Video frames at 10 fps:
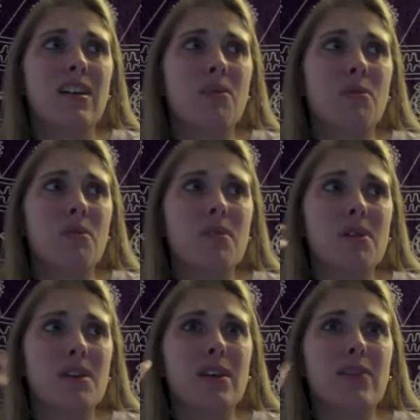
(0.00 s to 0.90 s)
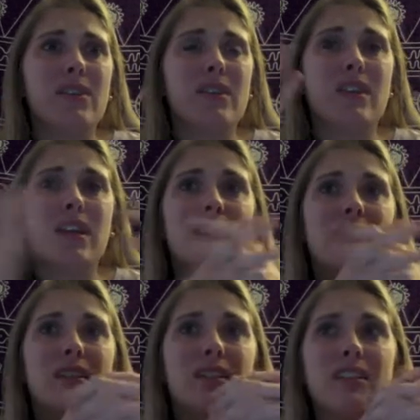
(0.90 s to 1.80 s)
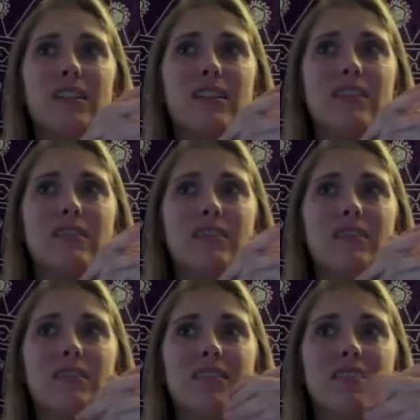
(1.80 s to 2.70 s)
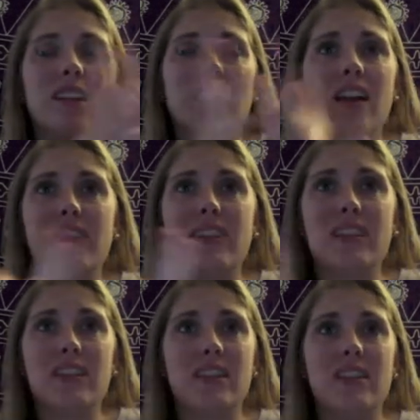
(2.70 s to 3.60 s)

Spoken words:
Or even, like, a lot of it,